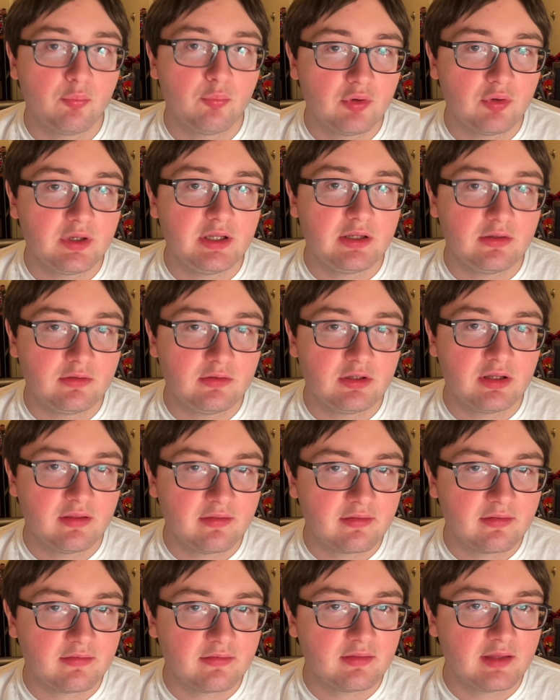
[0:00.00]
pretty
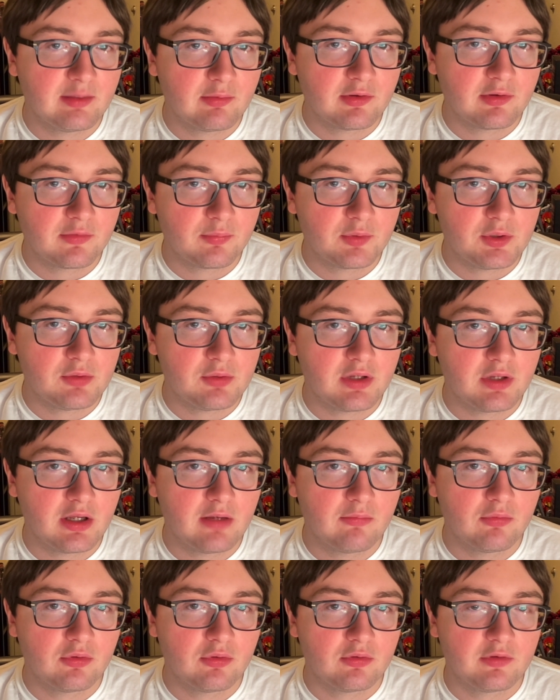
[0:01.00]
consistently with
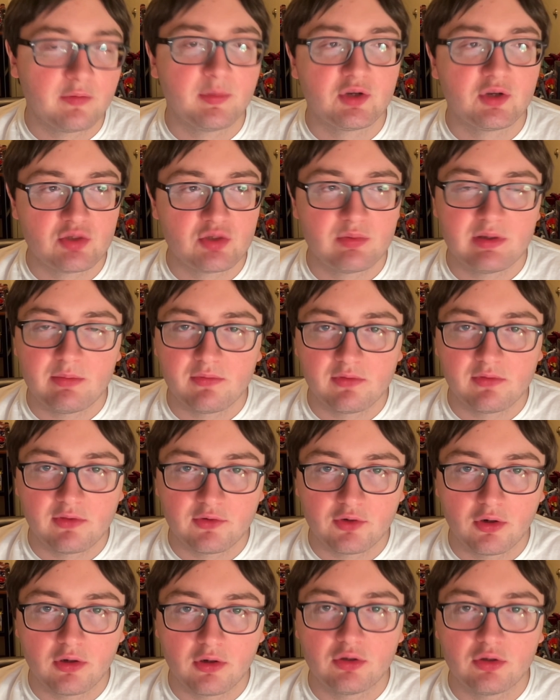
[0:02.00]
Ryuga, where especially when he was on the
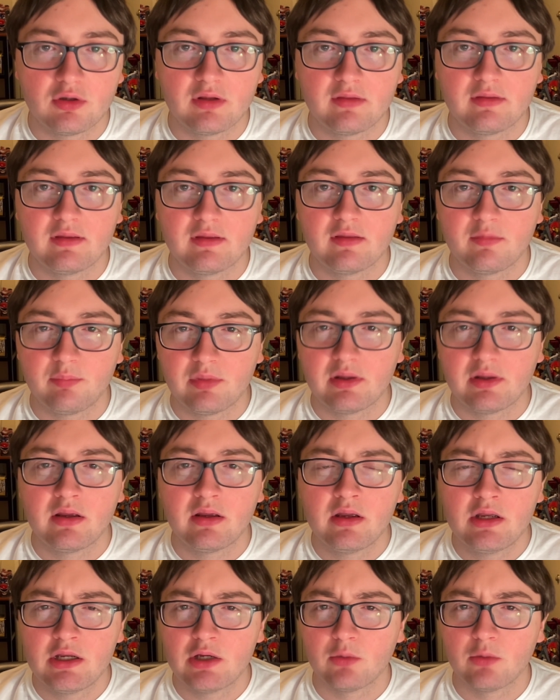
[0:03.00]
dark, you could see his big
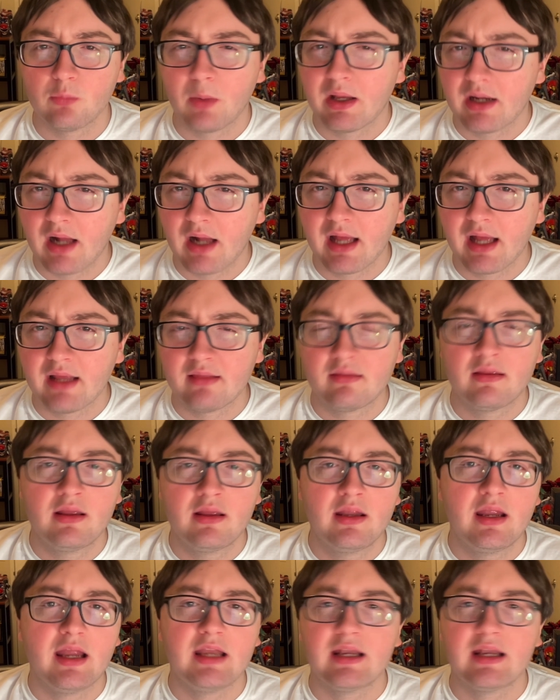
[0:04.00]
red eyes,
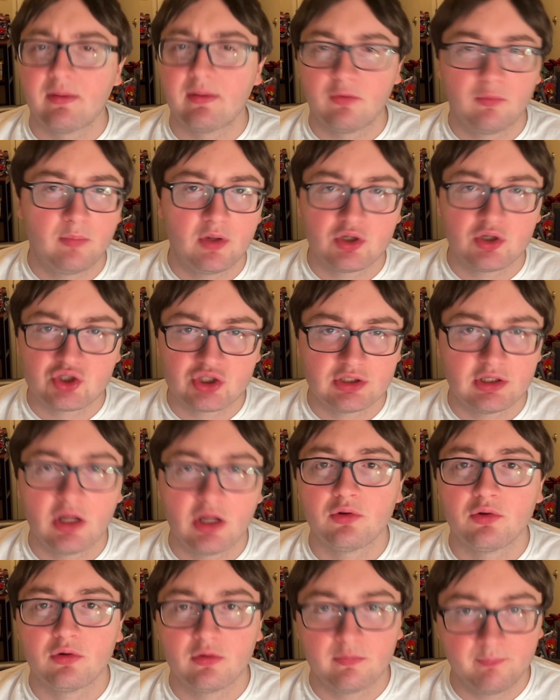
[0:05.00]
and not so much in
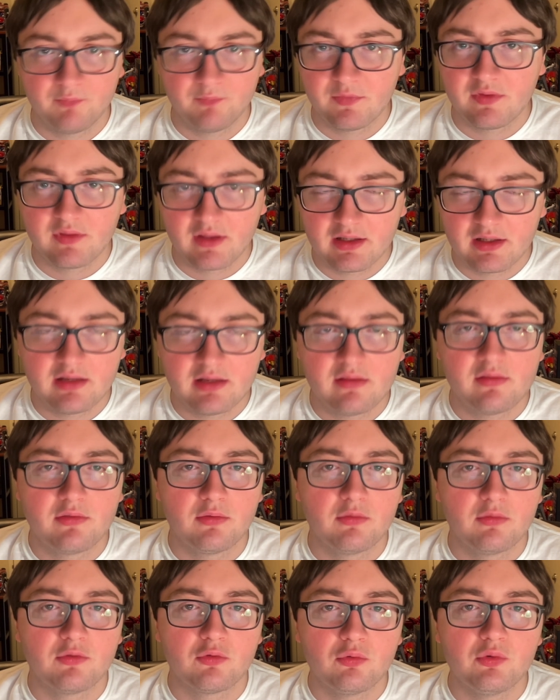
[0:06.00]
other settings.
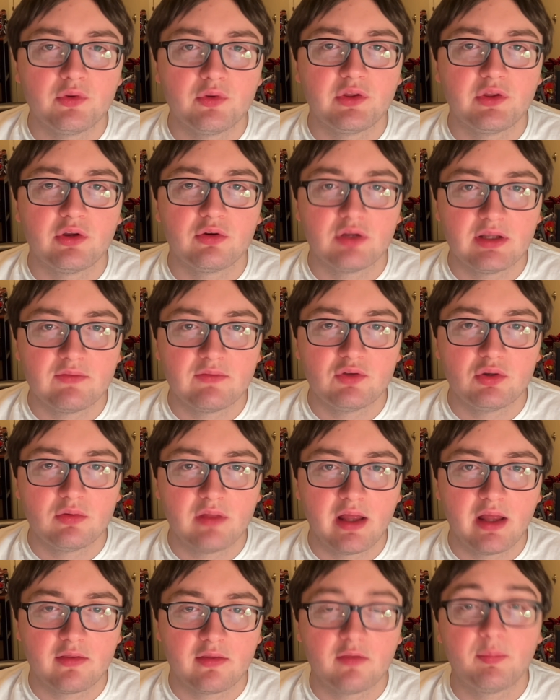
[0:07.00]
So it's cool that they are giving you
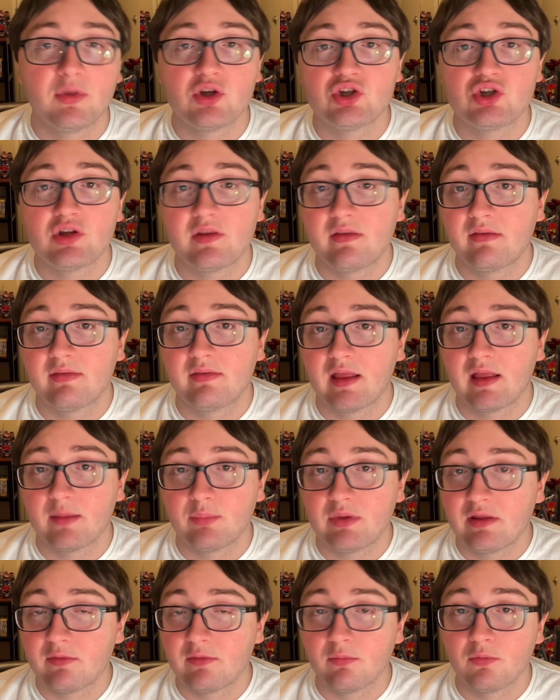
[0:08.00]
that, especially since that
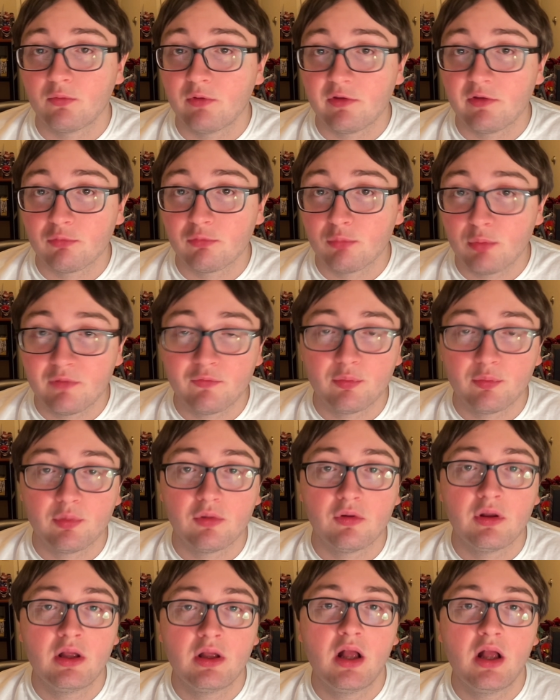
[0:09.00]
piece was always
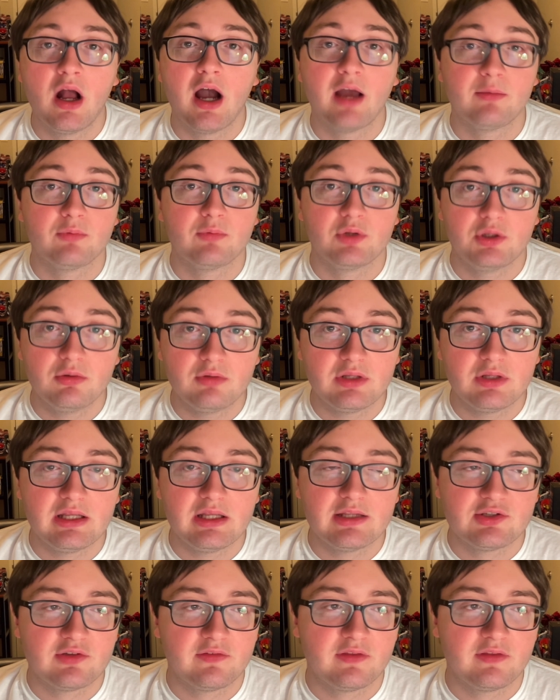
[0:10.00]
removable on
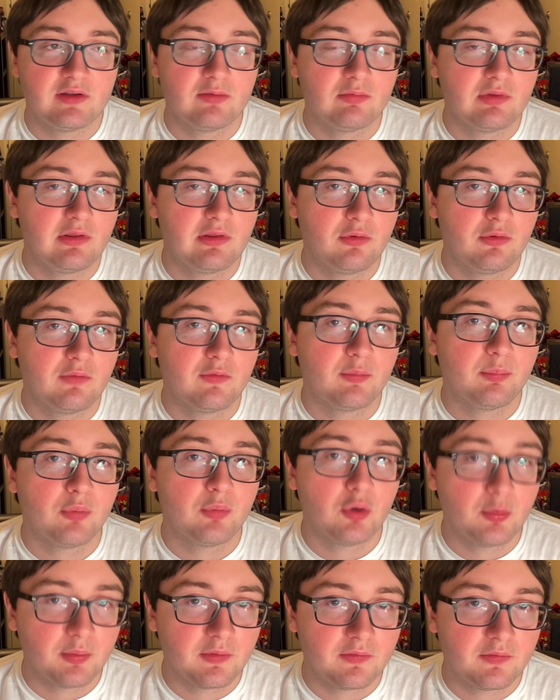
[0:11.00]
Ryuki. It just didn't really serve a
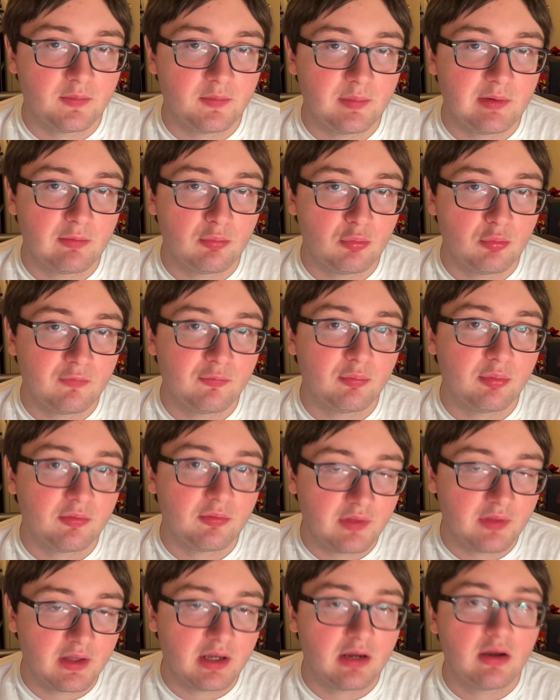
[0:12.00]
purpose to be removable
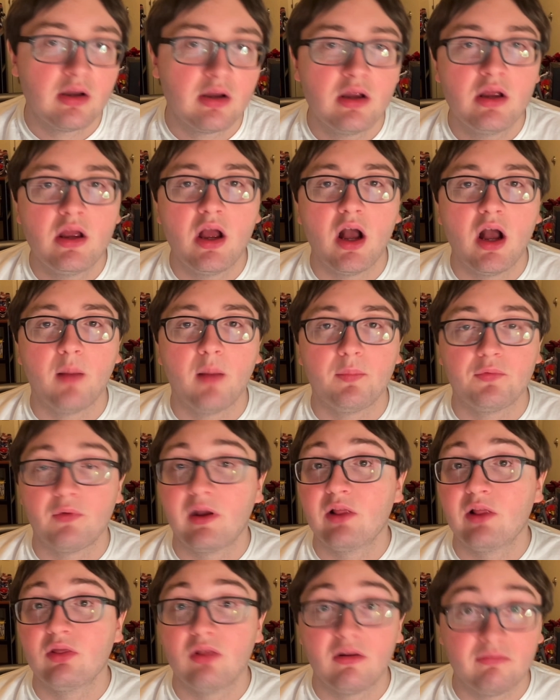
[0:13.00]
there. Um, so
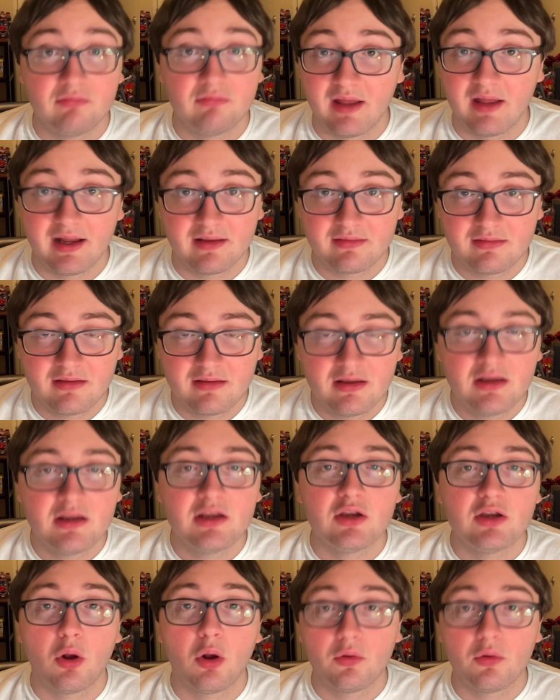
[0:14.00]
I love that. You're